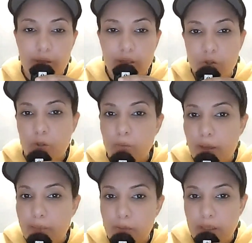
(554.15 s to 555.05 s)
I think
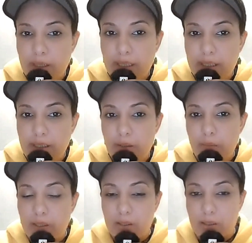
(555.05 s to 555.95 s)
Streamlabs made it
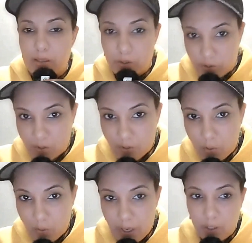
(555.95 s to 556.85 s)
easy because it's either
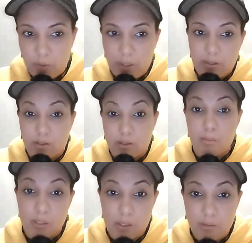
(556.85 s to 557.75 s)
zero and you get
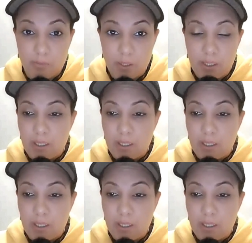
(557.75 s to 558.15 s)
some stuff